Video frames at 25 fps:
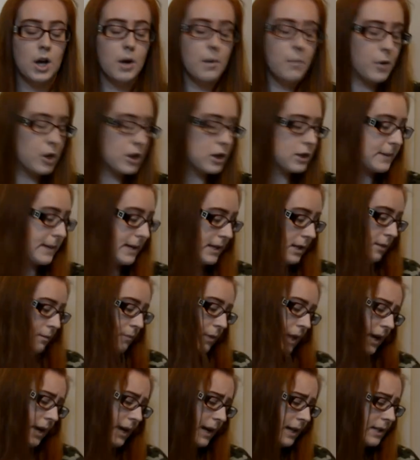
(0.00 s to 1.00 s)
more expensive
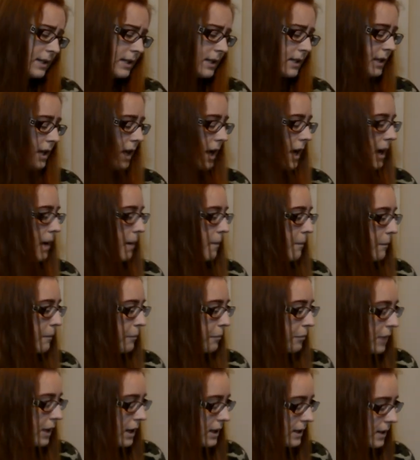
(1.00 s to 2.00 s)
blankets,
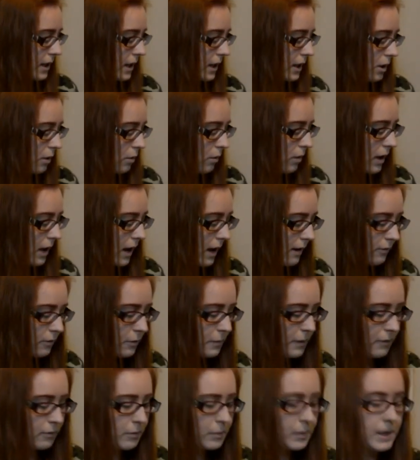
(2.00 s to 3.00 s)
because um, then I don't want to have to
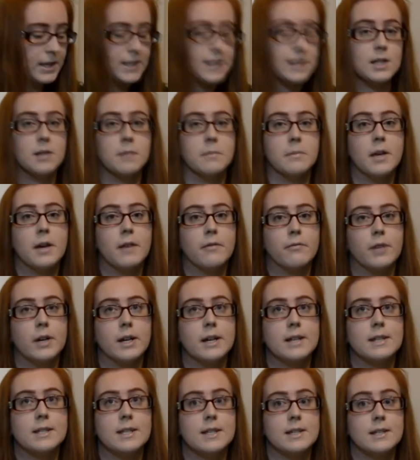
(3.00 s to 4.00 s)
be replacing them
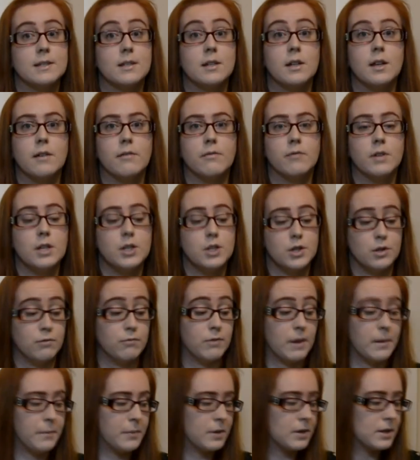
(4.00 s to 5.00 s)
every season if they do
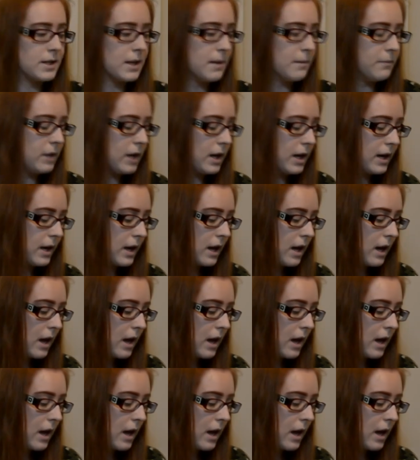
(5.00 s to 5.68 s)
rip or something.